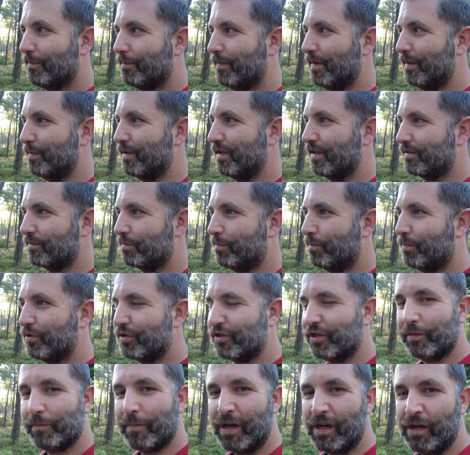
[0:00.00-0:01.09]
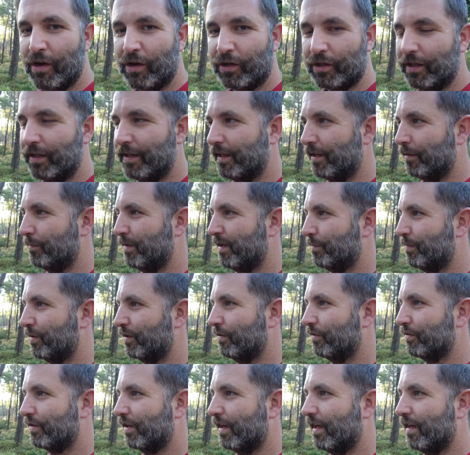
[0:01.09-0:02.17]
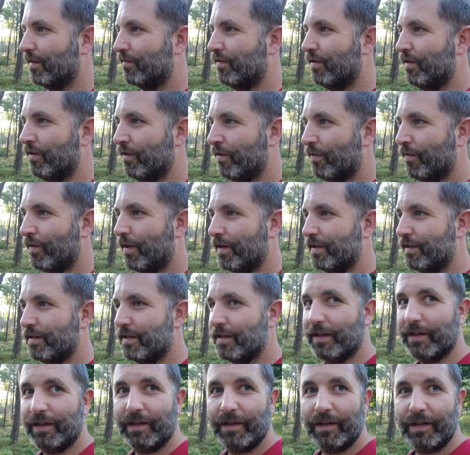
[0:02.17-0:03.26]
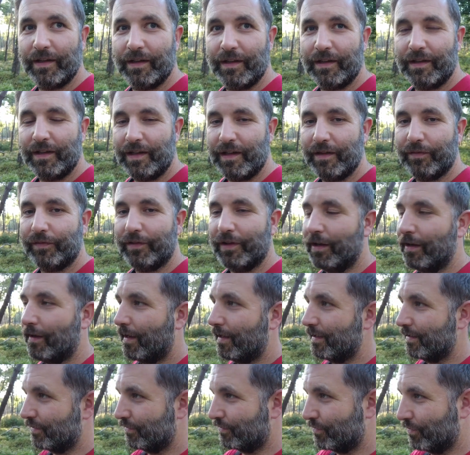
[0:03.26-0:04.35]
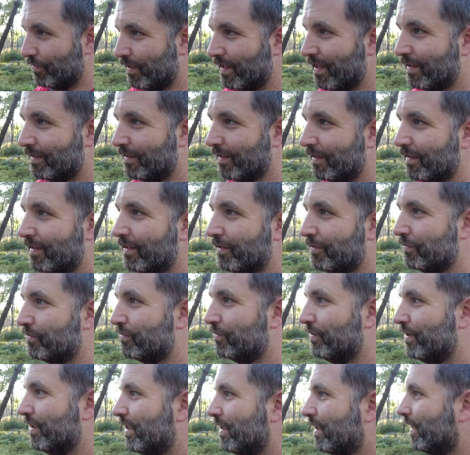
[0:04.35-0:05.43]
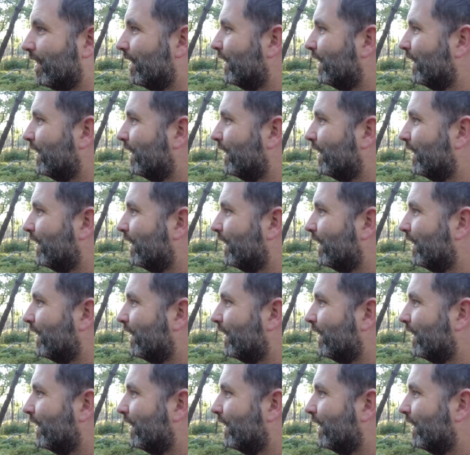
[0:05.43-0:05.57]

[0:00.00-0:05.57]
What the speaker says: Maybe it's pushing my luck a little bit, because I have no idea if the light is going to hit that little tree,